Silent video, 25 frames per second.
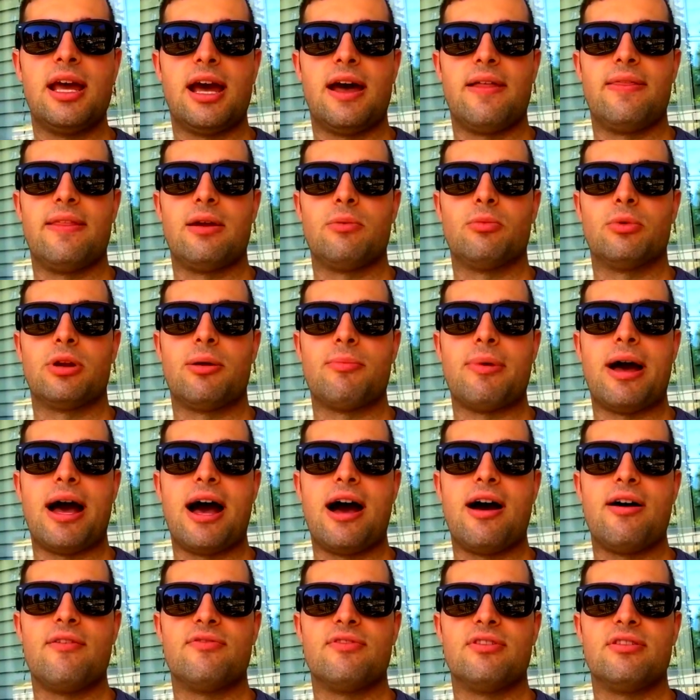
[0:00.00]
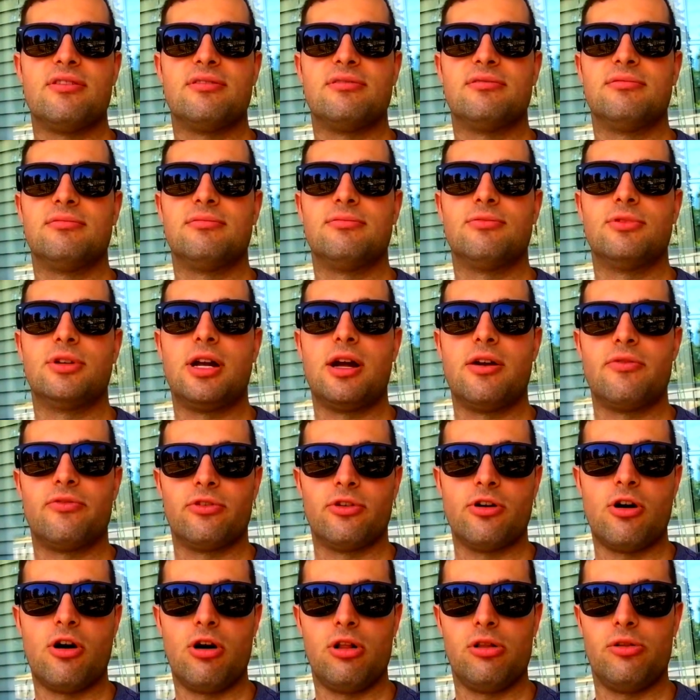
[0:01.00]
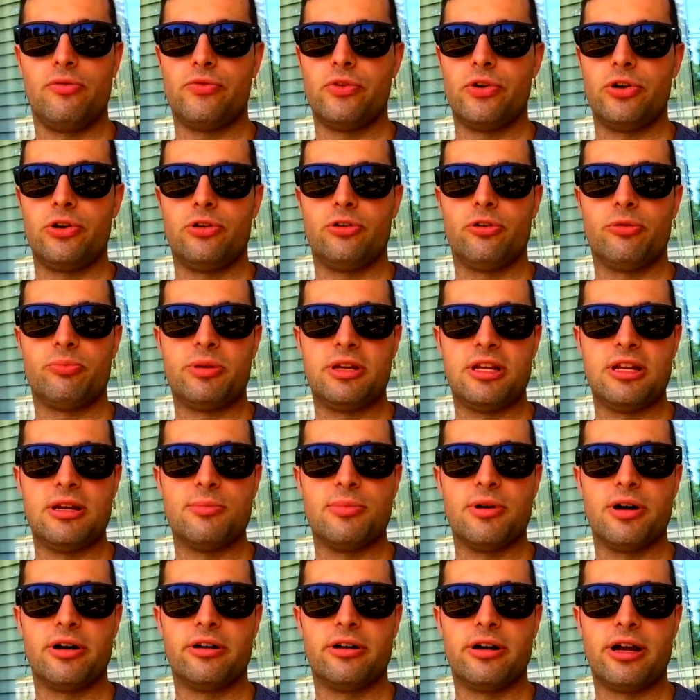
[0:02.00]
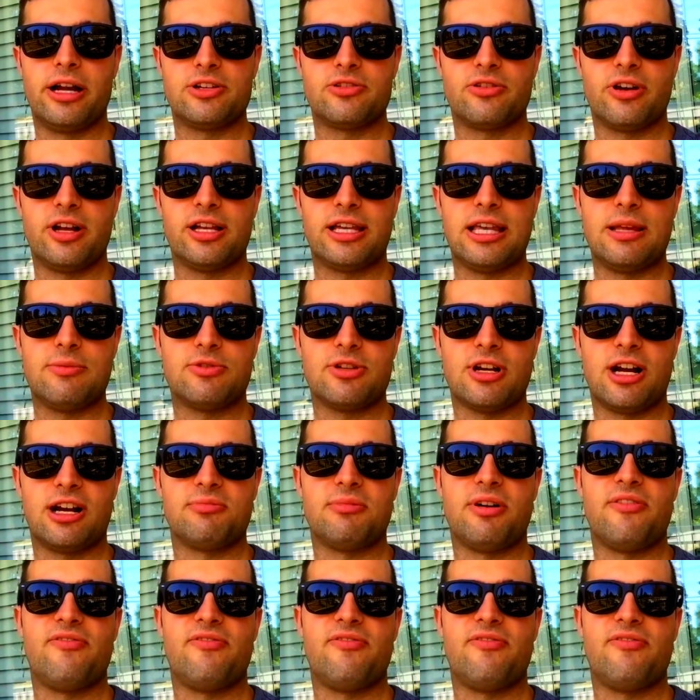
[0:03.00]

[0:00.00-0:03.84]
And then when I'm having whatever, olive oil or peanut butter, I try and keep track